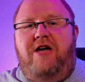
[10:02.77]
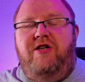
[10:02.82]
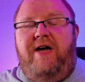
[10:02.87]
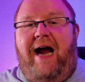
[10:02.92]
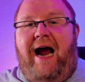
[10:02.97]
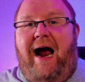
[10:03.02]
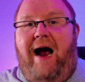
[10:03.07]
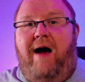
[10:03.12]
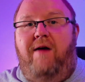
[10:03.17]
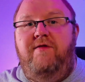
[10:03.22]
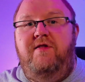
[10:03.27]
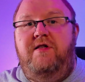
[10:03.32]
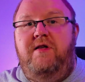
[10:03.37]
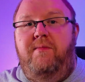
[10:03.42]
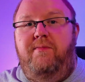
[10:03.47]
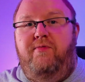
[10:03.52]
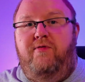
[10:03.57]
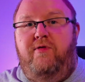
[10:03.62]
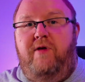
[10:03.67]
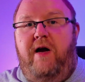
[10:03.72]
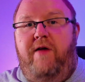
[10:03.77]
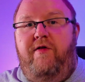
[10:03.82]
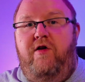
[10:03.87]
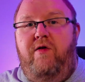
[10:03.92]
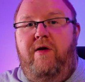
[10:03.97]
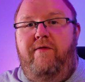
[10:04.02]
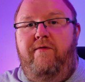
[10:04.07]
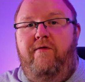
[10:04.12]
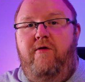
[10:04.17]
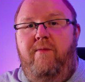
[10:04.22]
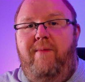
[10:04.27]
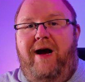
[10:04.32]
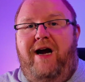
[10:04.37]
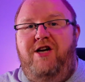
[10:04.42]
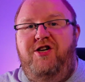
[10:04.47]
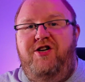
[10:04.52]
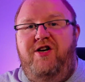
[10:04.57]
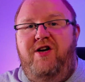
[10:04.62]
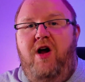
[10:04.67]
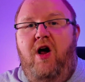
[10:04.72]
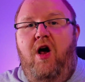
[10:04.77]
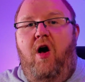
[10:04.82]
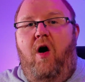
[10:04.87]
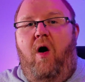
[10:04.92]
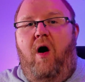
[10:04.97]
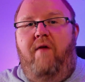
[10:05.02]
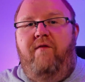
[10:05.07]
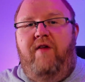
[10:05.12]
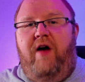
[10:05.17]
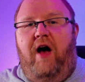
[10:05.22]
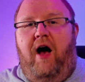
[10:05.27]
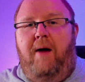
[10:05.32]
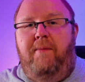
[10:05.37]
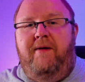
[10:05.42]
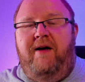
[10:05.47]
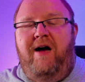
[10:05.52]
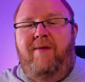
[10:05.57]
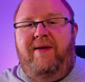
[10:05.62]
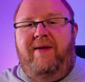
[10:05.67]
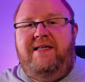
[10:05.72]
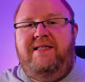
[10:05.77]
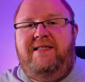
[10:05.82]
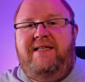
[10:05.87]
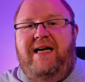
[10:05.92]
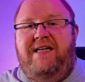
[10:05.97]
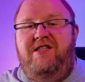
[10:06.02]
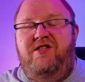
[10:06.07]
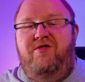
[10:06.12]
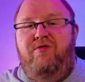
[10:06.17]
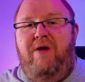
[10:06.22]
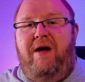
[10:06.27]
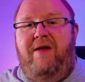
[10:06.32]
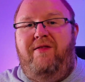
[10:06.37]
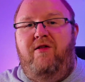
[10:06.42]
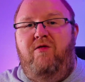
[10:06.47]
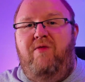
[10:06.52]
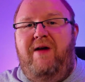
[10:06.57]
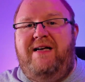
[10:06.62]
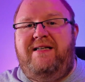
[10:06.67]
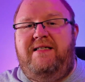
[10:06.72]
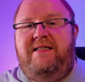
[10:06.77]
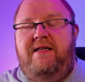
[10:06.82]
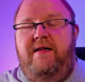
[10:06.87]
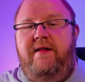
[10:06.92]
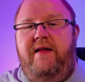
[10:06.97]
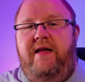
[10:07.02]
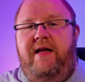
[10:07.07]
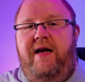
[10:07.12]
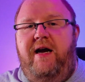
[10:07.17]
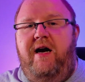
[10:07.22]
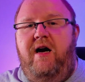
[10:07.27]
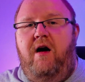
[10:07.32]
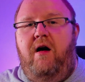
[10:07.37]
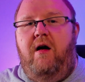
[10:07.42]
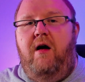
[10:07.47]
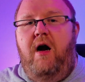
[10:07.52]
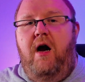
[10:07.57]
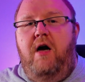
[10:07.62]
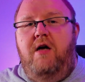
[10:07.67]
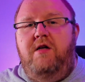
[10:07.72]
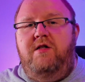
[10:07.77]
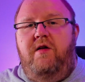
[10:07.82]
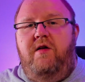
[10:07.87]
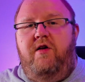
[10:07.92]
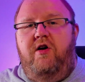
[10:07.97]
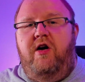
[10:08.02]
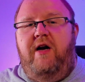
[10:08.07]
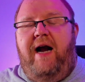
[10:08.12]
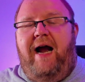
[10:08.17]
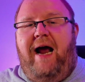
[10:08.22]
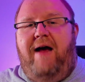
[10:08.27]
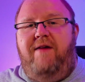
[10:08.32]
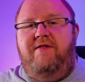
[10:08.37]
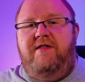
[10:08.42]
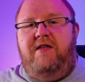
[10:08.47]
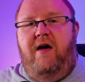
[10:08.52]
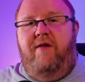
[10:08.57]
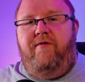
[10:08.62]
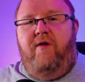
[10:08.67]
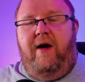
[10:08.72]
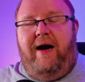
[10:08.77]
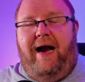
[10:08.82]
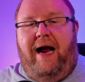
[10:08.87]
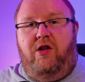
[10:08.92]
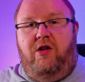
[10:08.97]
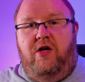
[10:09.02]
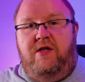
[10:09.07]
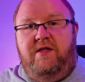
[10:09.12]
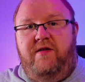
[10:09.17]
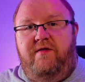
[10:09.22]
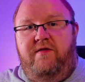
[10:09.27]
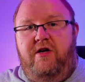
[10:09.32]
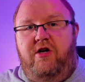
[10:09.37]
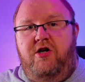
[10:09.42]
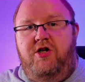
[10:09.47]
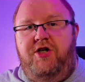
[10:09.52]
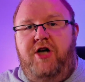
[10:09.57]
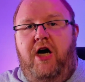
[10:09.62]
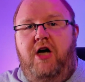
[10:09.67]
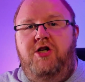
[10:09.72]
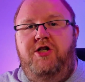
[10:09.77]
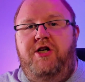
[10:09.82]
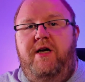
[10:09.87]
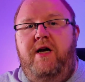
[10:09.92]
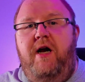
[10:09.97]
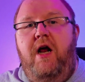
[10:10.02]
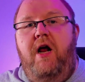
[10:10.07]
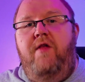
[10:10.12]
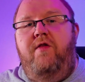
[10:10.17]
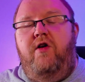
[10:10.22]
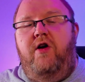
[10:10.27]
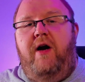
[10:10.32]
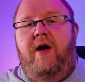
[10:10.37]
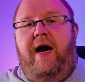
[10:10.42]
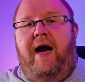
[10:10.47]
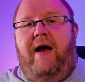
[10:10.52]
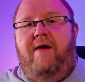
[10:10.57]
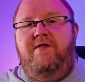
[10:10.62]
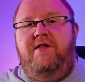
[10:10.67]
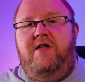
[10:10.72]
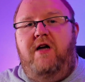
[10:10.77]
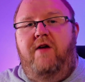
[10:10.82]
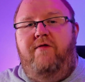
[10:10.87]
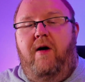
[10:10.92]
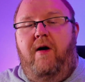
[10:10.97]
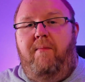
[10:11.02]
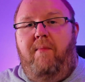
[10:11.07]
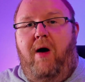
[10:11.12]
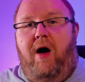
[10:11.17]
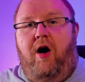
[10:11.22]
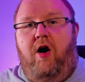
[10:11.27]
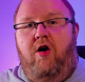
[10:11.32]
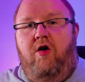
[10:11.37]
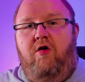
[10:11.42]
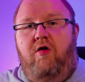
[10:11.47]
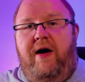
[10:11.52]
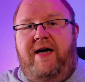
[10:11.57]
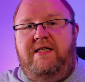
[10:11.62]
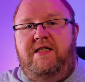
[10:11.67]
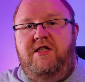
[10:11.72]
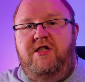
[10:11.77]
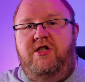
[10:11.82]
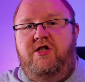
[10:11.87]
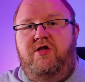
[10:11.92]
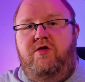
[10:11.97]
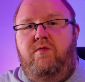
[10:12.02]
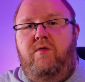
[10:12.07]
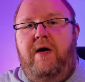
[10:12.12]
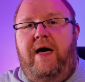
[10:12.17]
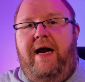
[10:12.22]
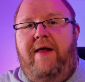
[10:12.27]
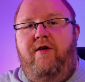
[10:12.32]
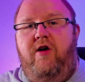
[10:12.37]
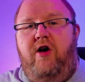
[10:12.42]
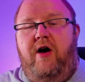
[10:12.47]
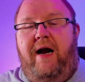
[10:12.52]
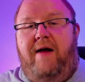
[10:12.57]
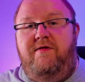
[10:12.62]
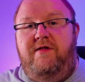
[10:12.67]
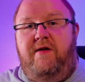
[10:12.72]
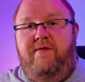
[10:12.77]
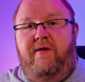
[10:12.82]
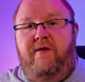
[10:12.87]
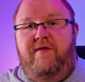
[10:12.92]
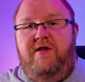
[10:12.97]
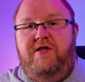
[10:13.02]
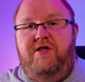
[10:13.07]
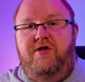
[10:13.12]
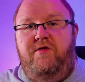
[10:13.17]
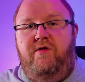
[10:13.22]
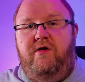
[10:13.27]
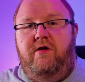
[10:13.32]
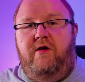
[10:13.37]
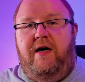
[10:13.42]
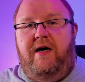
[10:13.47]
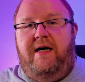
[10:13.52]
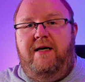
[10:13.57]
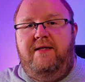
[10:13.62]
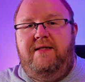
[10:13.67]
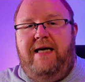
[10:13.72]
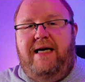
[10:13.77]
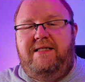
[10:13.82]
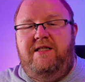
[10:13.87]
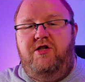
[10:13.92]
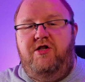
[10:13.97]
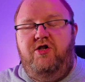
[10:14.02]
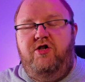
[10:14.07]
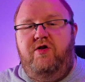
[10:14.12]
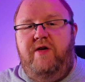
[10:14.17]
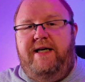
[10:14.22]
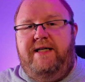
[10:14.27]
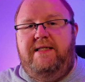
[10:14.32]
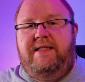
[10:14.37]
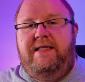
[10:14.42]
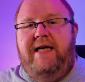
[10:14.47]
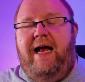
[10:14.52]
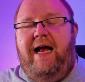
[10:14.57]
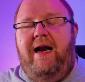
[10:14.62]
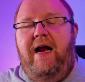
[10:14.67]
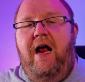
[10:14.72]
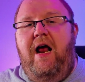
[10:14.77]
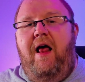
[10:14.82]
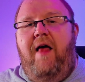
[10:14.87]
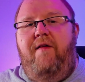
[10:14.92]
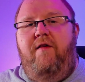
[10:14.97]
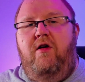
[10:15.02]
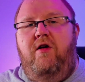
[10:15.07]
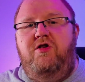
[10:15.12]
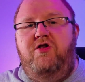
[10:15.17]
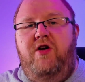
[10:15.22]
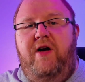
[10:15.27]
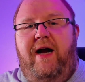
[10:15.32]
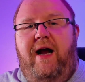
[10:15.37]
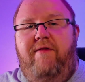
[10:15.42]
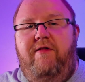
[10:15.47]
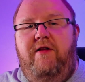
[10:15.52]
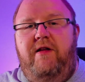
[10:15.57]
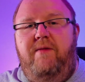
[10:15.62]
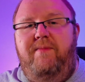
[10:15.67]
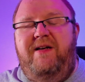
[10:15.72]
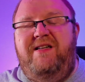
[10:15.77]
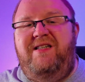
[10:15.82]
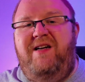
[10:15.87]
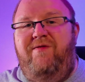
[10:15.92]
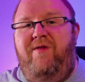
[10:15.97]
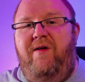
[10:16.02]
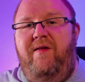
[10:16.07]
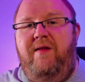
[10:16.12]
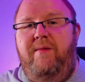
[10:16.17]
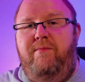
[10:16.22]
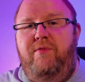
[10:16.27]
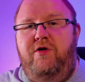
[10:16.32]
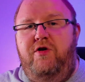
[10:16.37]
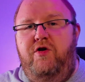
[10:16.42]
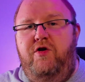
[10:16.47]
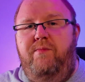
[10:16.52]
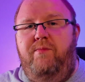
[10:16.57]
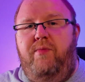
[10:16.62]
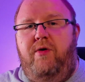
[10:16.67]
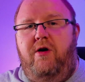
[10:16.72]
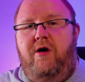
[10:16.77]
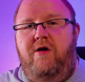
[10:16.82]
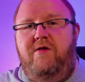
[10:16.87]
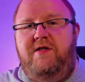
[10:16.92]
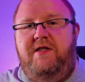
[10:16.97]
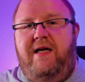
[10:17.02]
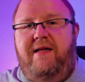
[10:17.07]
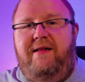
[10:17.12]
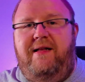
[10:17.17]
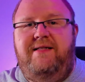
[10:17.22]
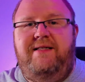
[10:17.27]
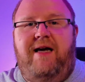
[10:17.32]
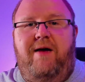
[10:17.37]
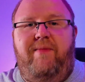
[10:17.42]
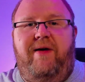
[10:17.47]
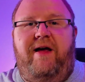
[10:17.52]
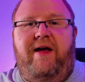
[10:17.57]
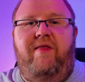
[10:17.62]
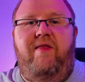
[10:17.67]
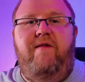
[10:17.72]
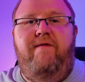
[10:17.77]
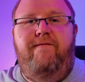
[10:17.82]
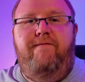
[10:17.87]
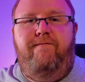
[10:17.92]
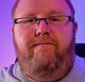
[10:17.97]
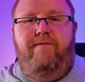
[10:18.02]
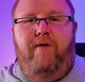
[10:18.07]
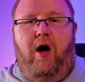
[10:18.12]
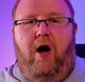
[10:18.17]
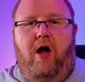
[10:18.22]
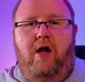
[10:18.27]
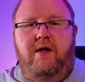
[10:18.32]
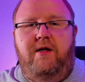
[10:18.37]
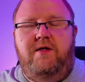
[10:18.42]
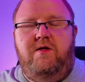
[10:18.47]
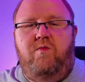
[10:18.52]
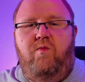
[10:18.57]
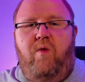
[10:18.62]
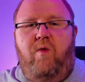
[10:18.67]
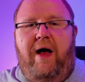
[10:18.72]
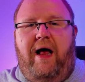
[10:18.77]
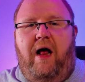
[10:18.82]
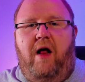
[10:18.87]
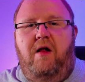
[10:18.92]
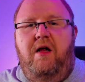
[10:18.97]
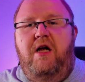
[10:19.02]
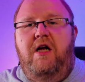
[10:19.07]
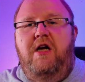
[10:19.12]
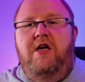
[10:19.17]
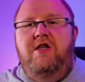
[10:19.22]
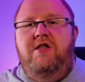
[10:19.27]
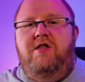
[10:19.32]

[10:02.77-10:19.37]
to actually have some preview information on the upcoming sets throughout the rest of the year. So they're going to have stuff on Outlaws of Thunder Junction. They're going to have stuff on Modern Horizons 3. They're going to have stuff on this new Assassin's Creed set. And they're also going to have a little bit of stuff on the Bloomborough set that's coming in the fall as well.